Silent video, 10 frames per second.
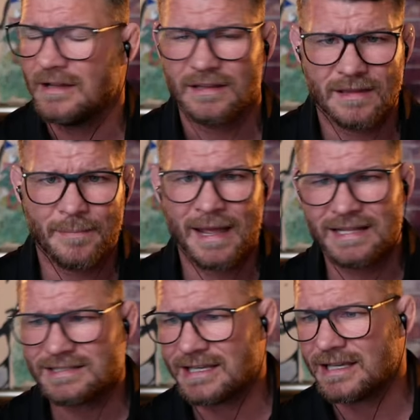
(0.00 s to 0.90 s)
the
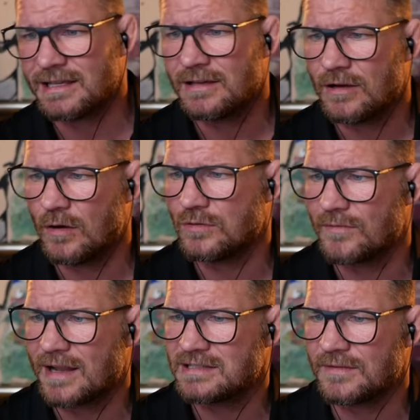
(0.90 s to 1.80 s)
painting, all the
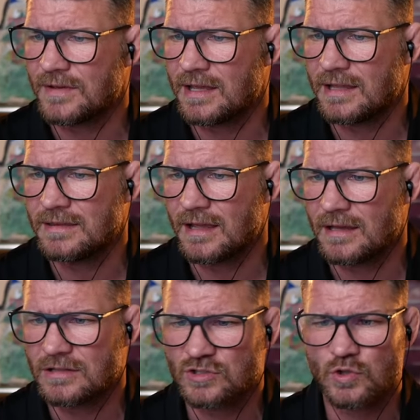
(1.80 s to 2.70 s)
rest of it, and uh,
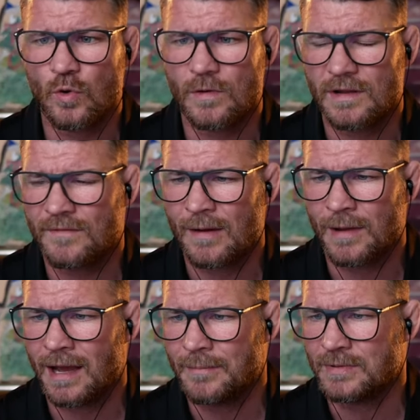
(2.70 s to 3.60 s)
the story of how it
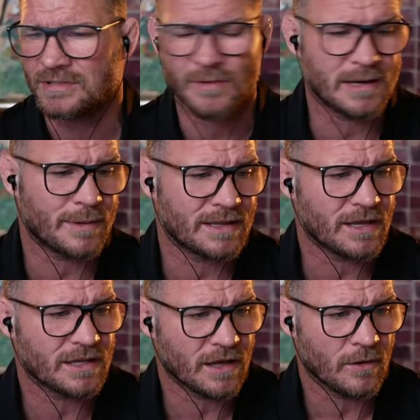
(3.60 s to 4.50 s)
happened. So anyway, there
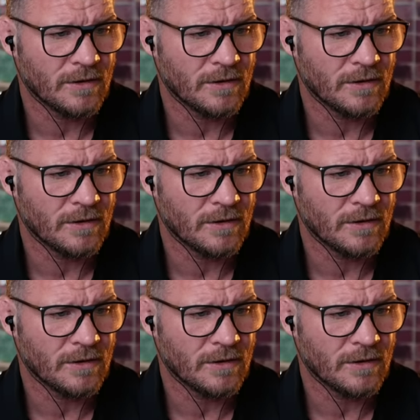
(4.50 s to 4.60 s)
you go.